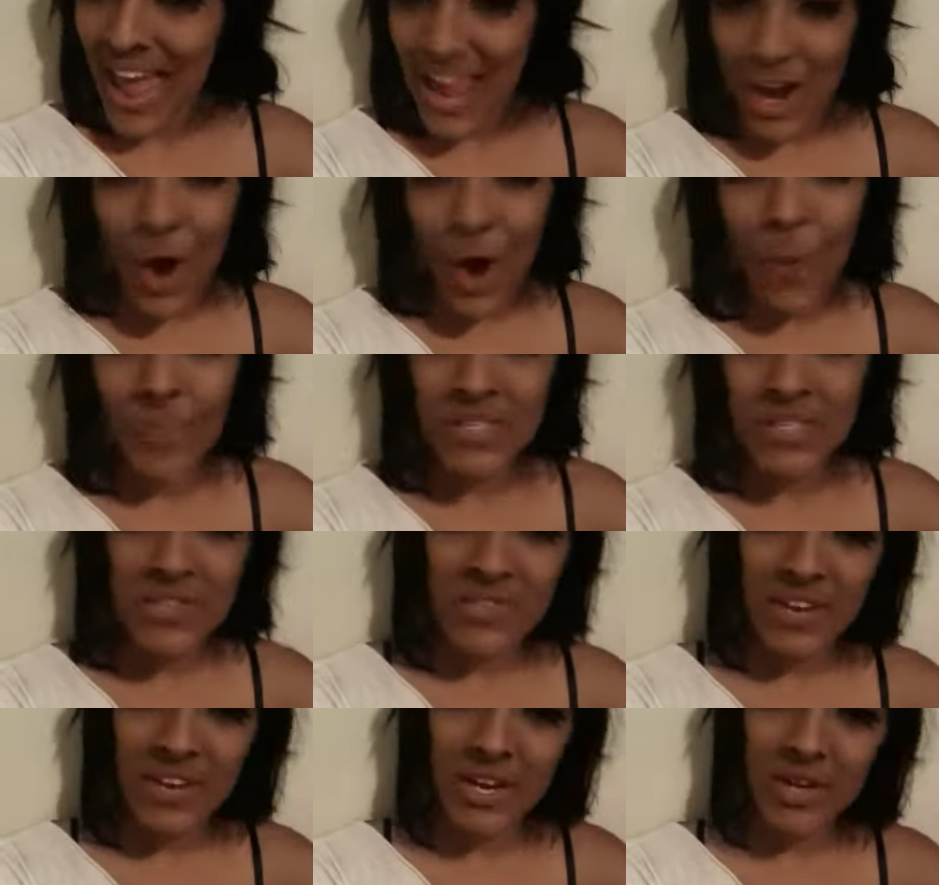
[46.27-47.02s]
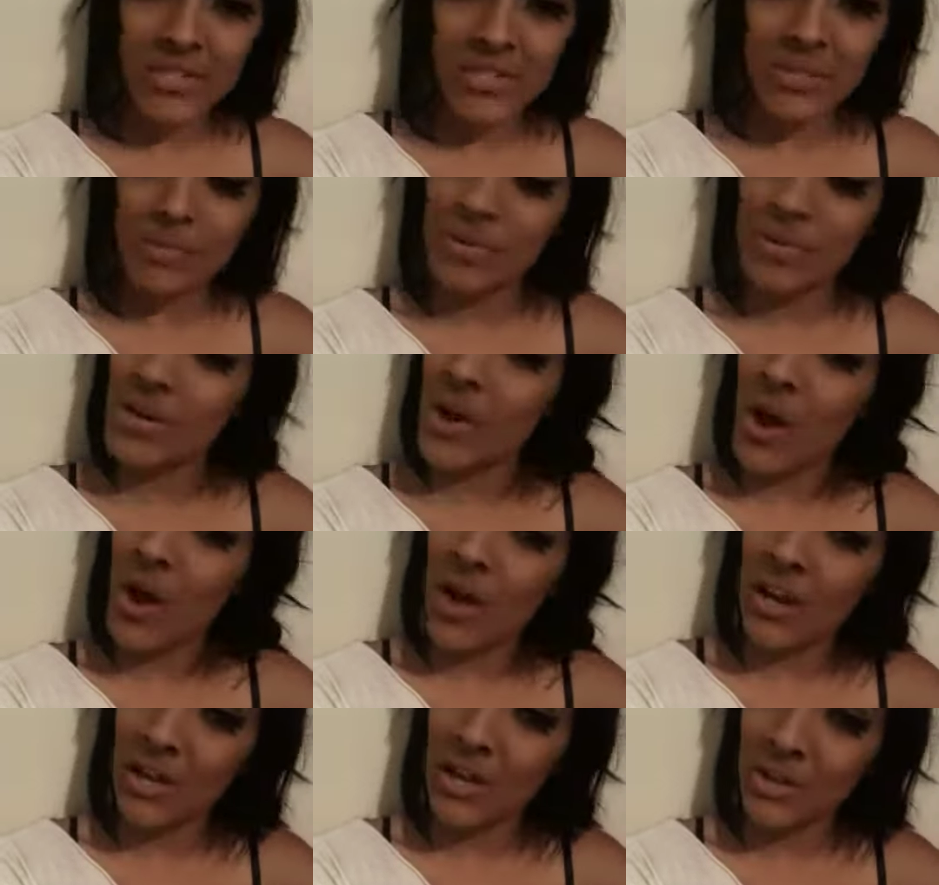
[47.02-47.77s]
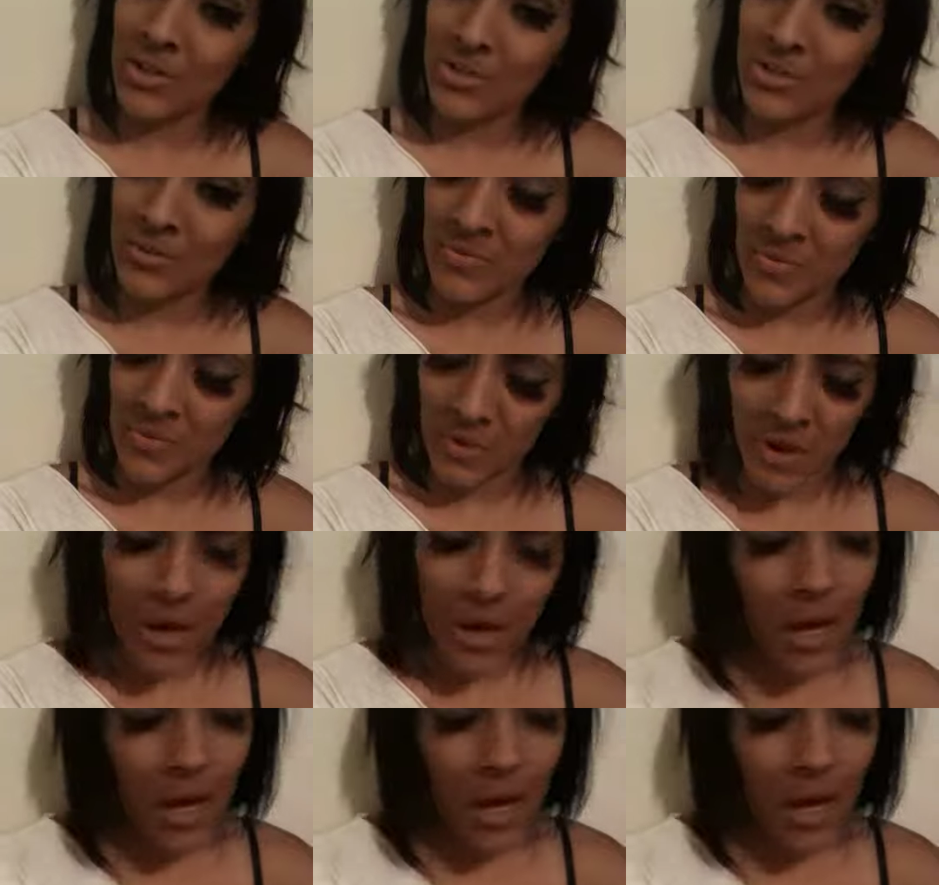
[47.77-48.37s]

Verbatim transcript: and a whole bunch of videos and put it all on YouTube for